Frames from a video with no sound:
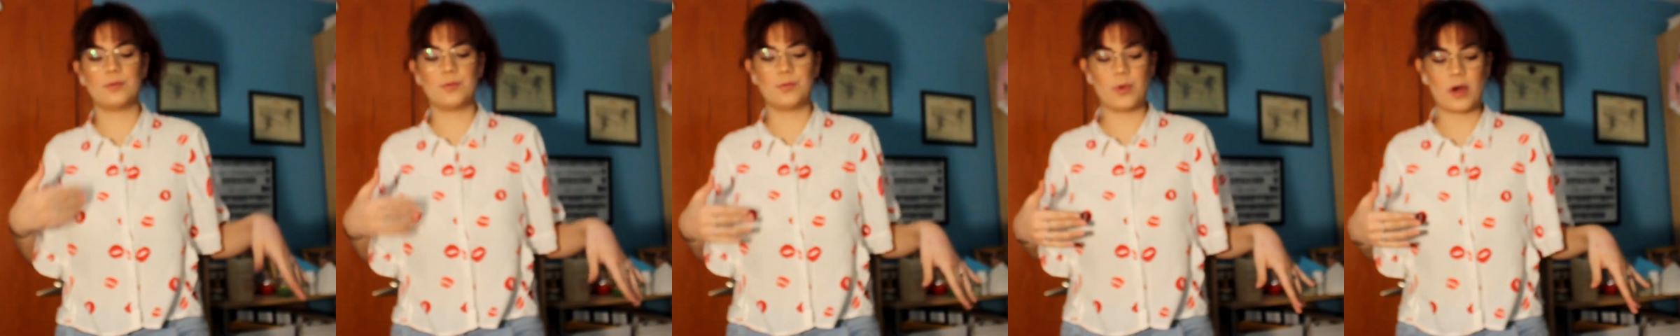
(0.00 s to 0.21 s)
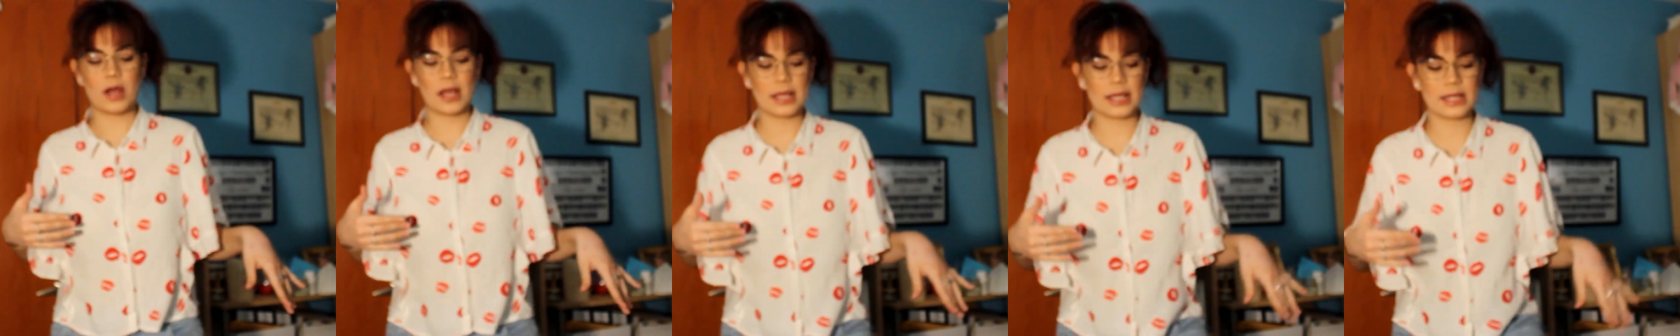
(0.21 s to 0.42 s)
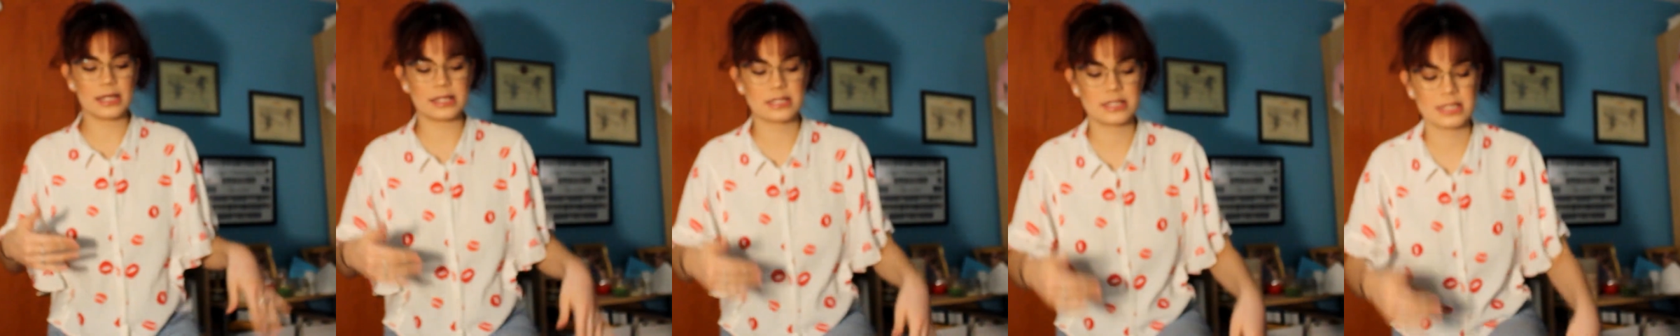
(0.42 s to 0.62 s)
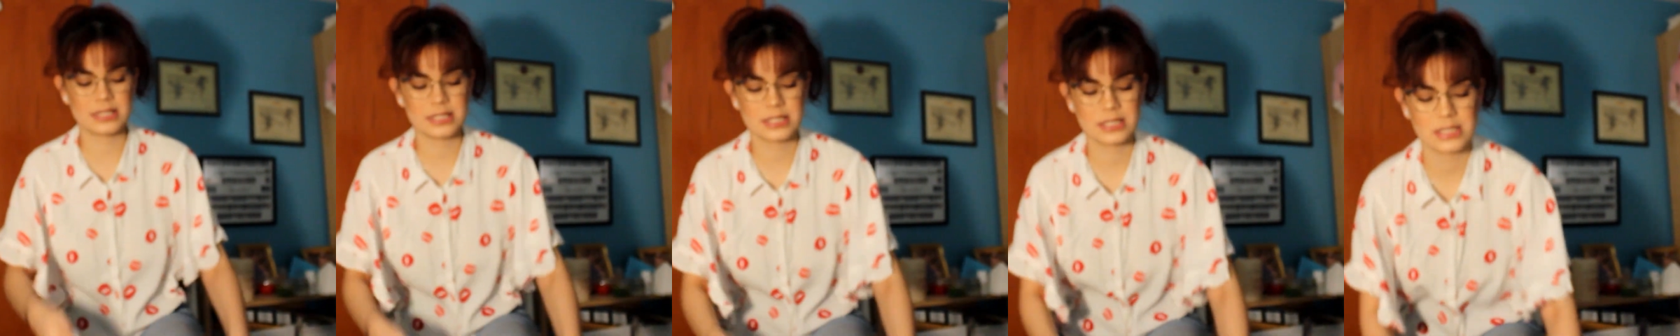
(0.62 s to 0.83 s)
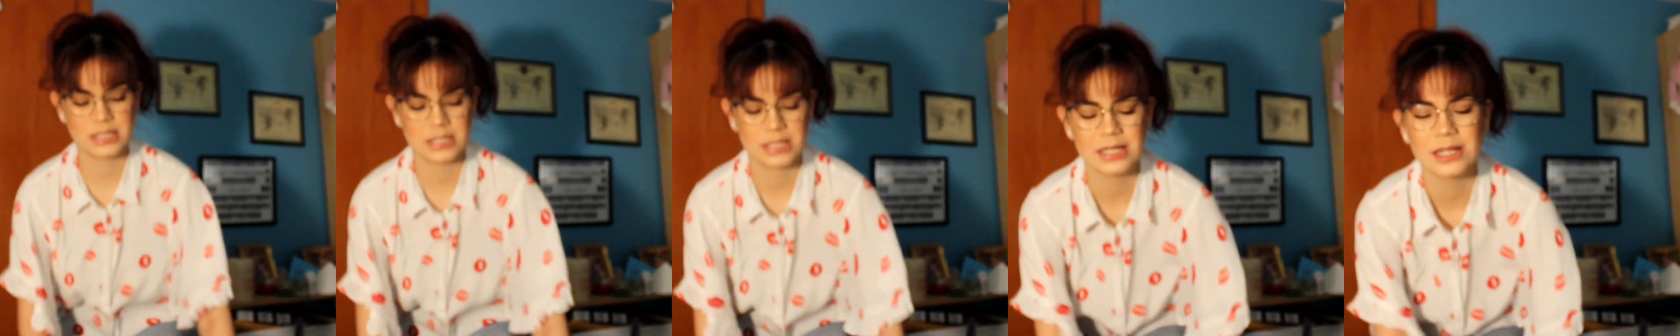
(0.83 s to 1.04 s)

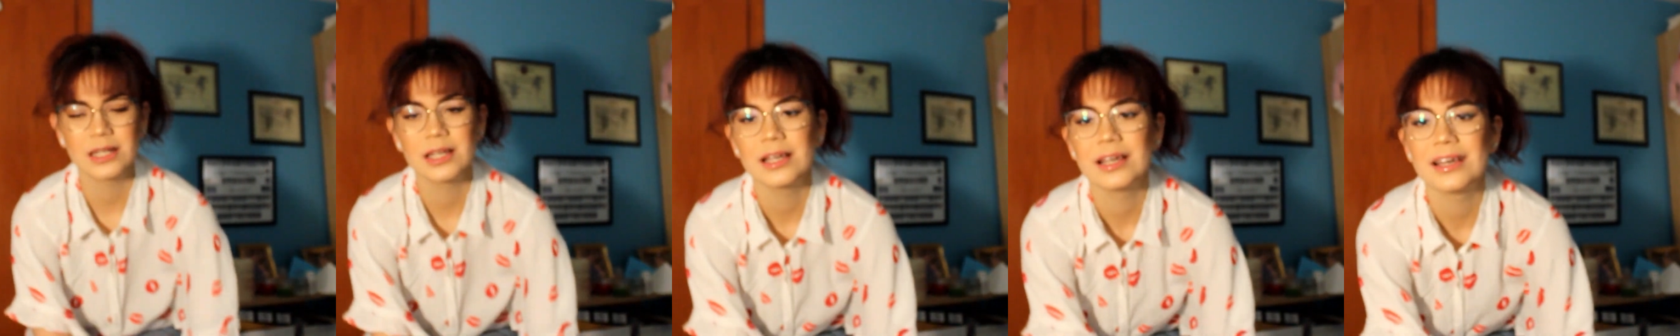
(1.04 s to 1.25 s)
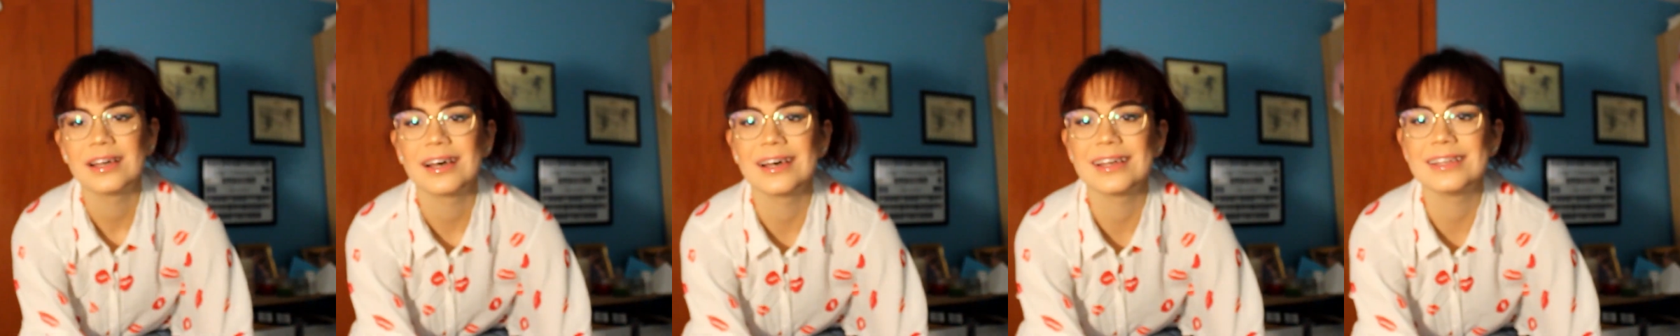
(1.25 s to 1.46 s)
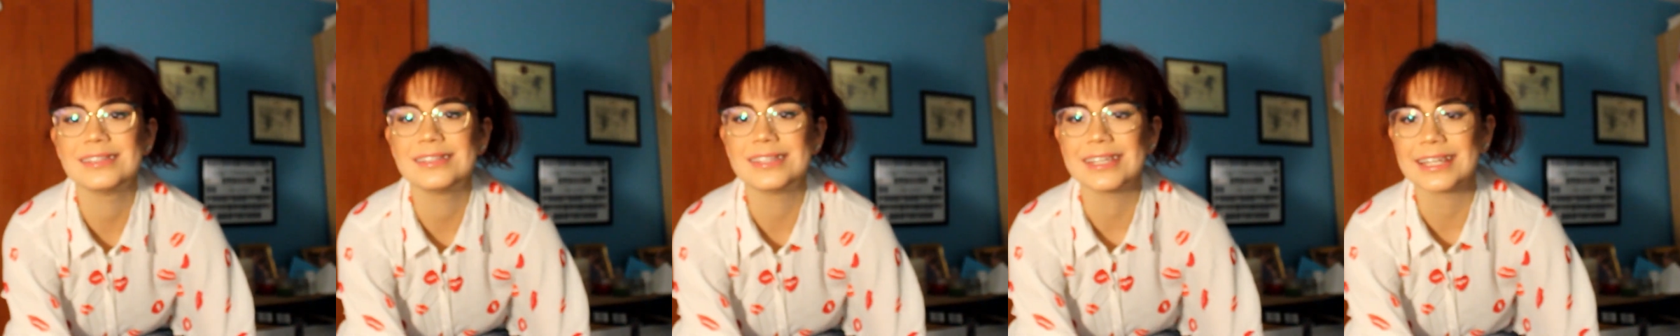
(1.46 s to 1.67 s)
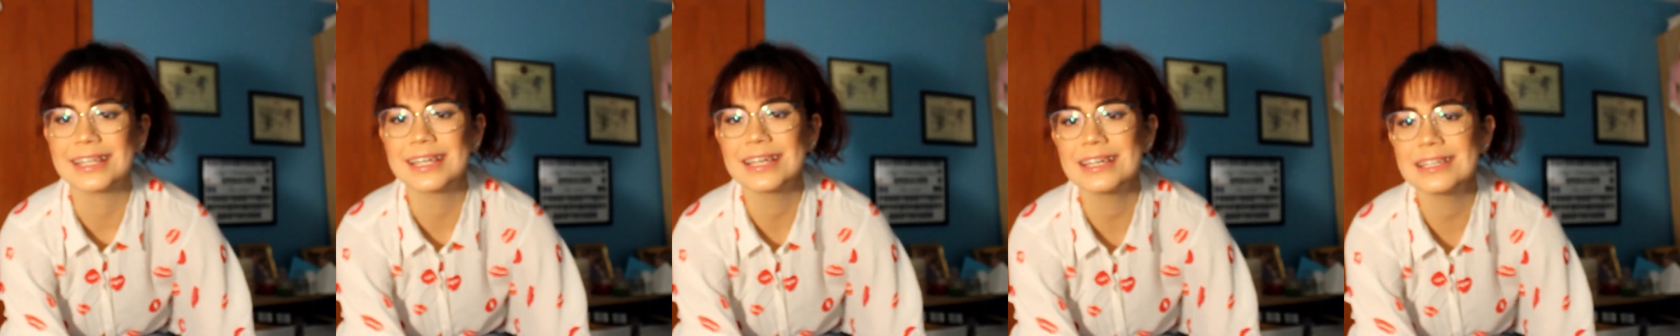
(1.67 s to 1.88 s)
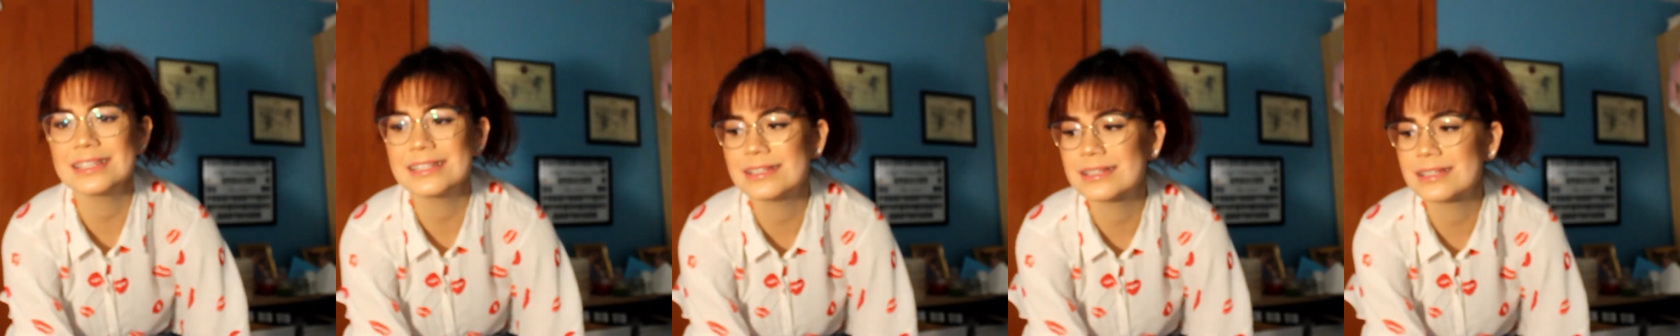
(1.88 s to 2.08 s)
white
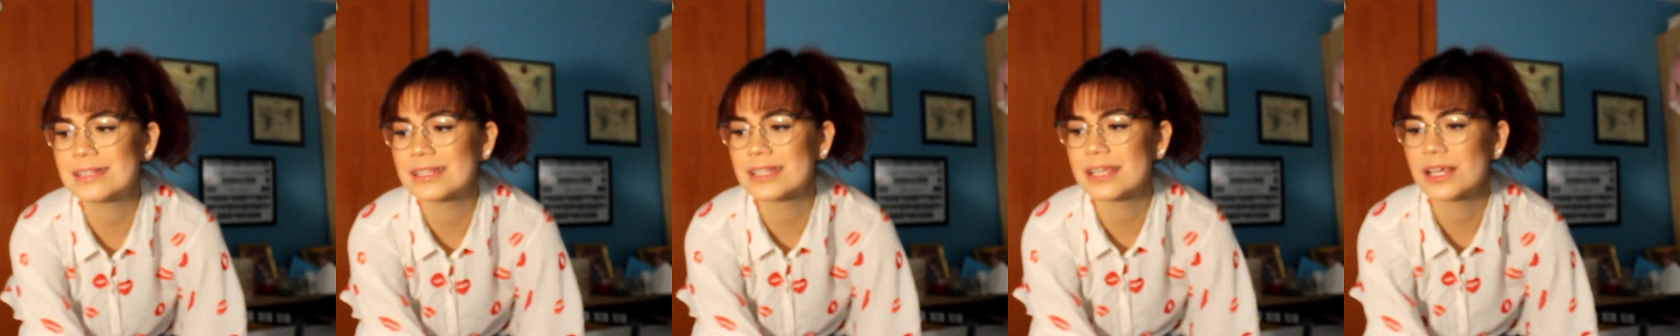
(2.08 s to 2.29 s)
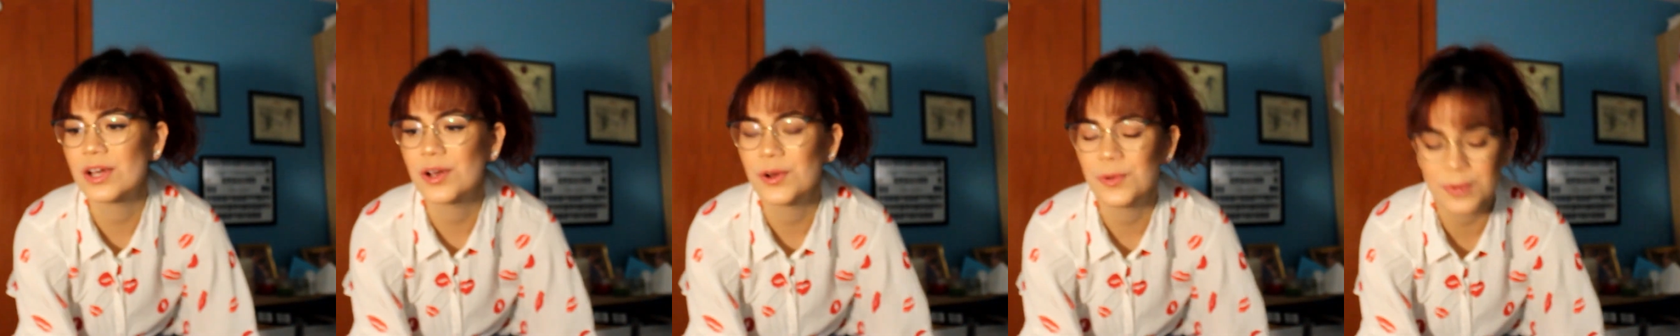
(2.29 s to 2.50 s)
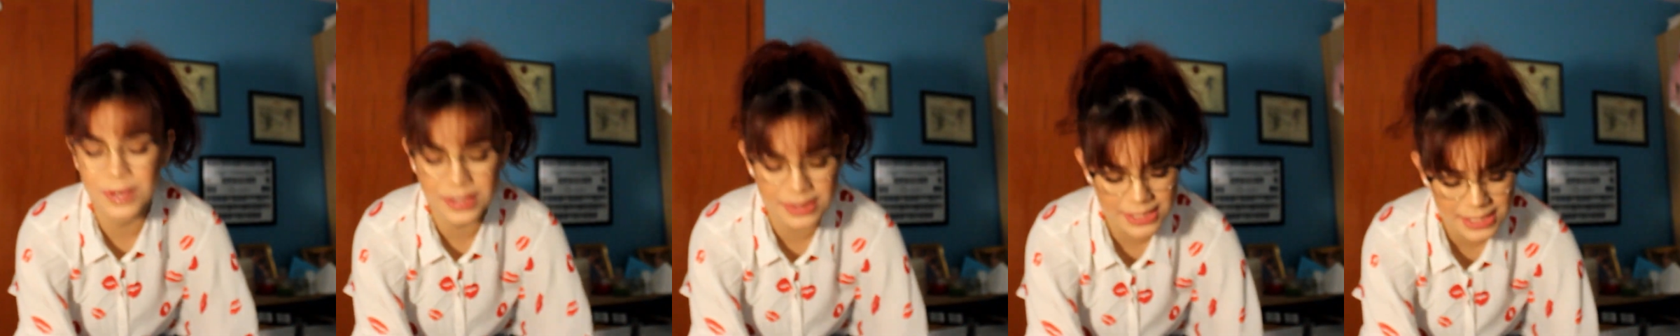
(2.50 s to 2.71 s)
Adidas with